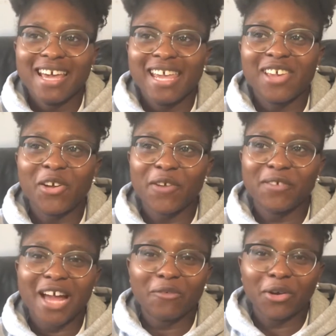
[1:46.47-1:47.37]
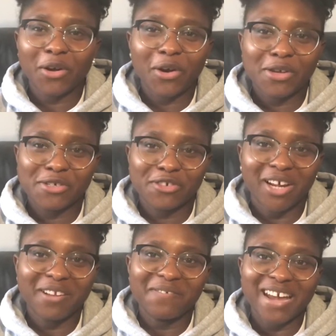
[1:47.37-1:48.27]
You go through that roller coaster
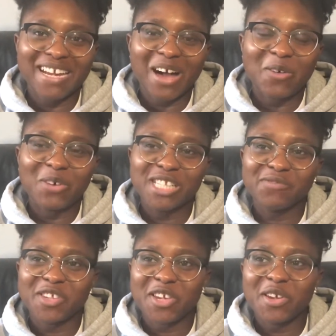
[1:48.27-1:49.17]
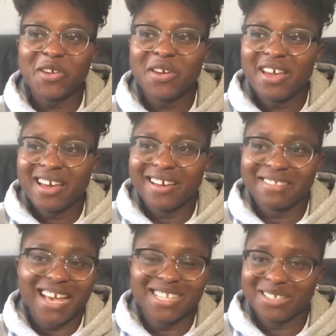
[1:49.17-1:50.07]
trying to find out what's for you, and
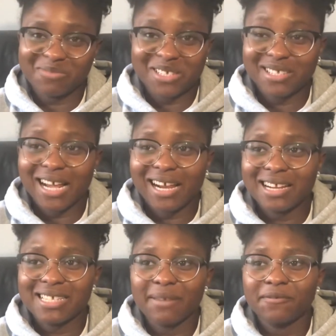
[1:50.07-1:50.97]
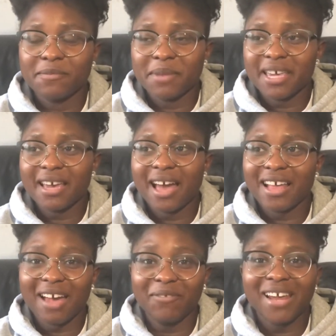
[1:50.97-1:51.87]
that was exactly the same for me.
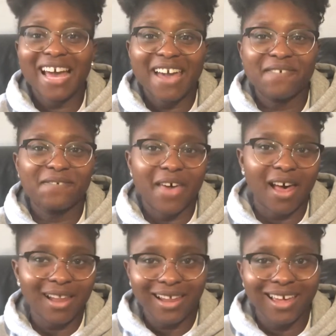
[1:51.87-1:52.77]
I feel like I fell